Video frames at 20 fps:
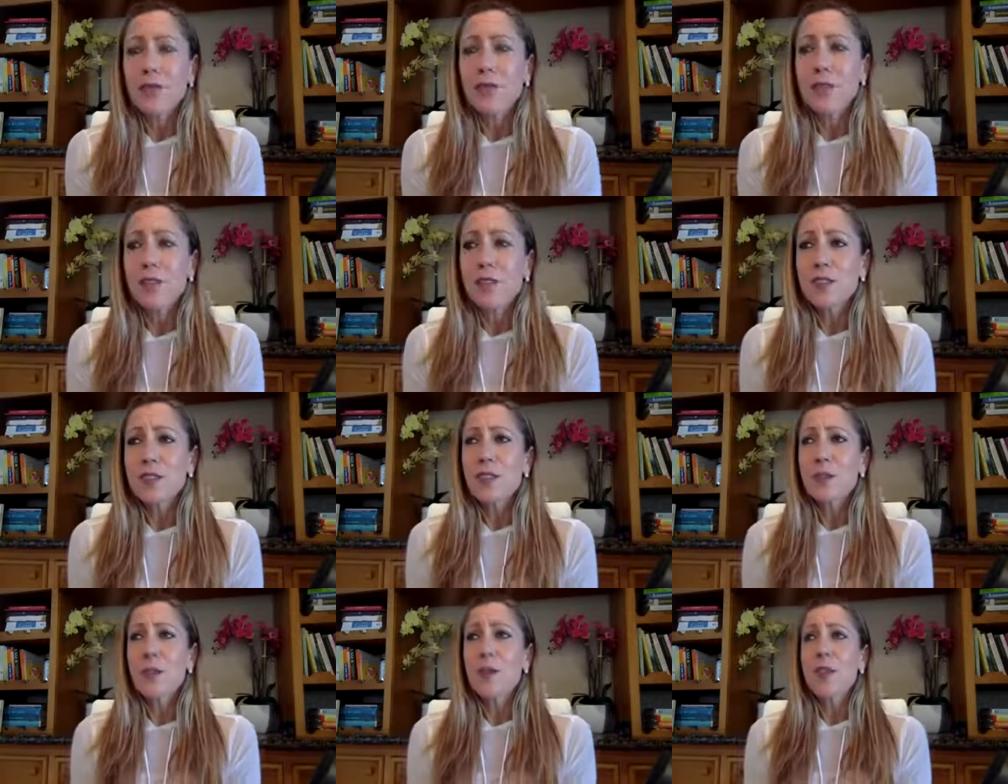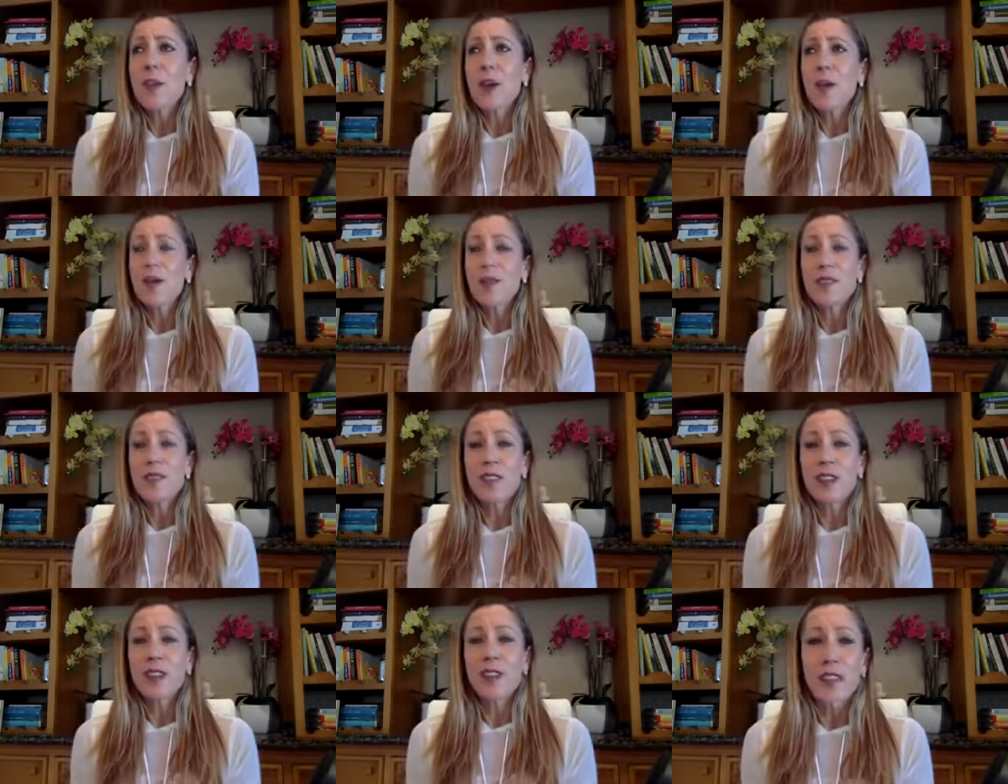it's doing the
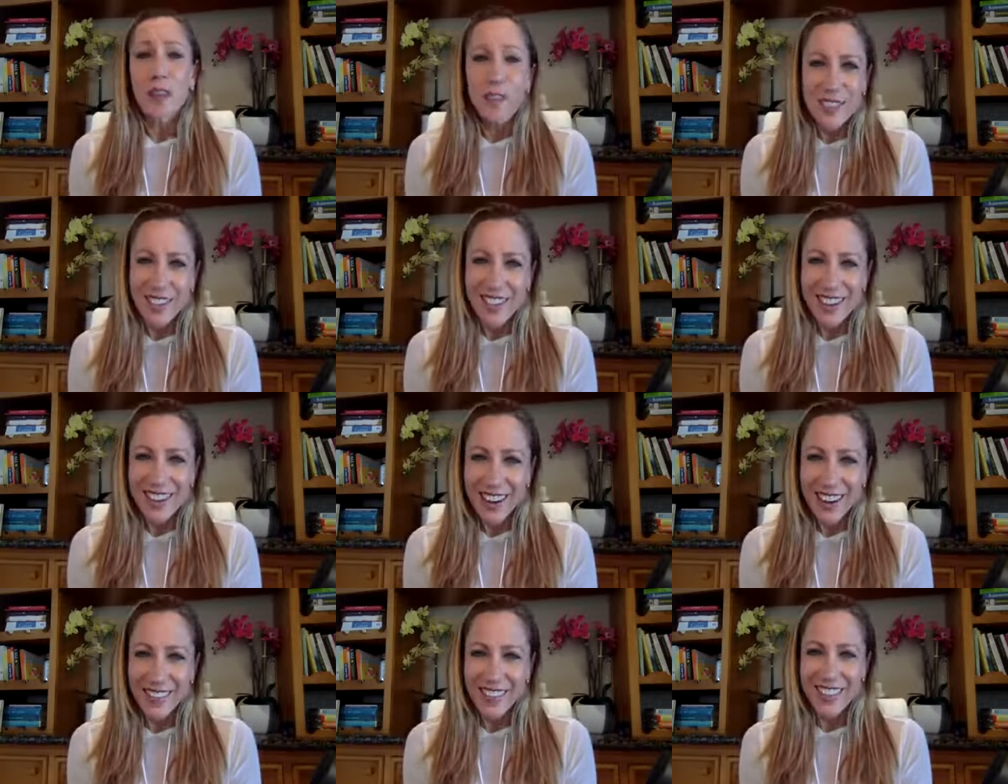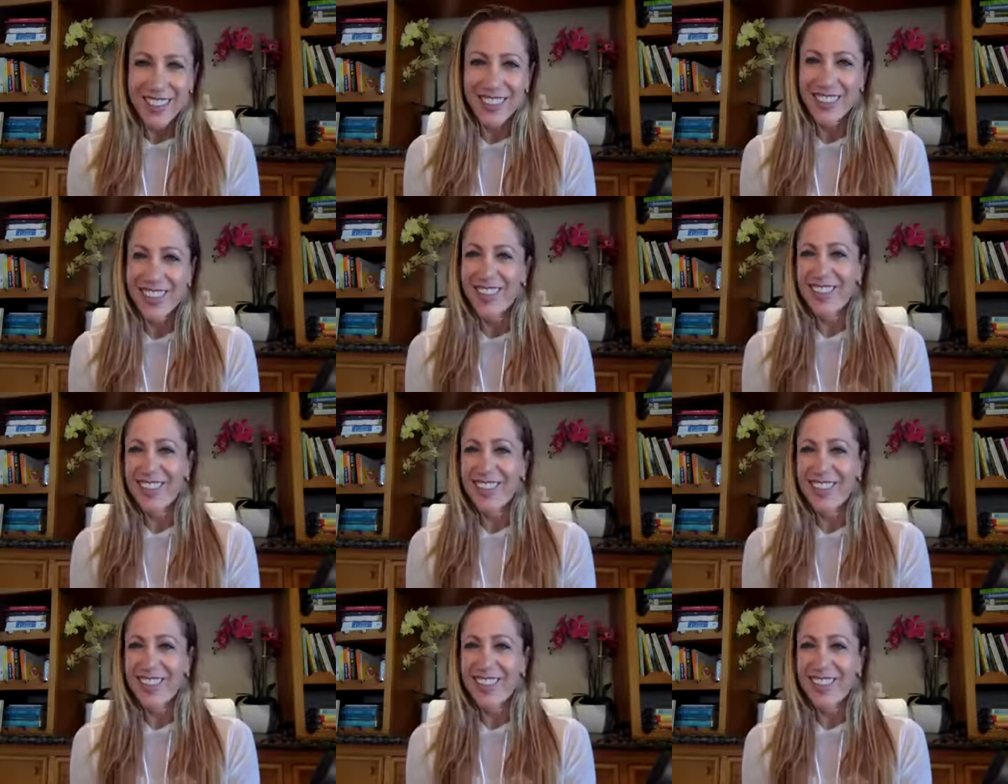opposite. I'd love to connect with you.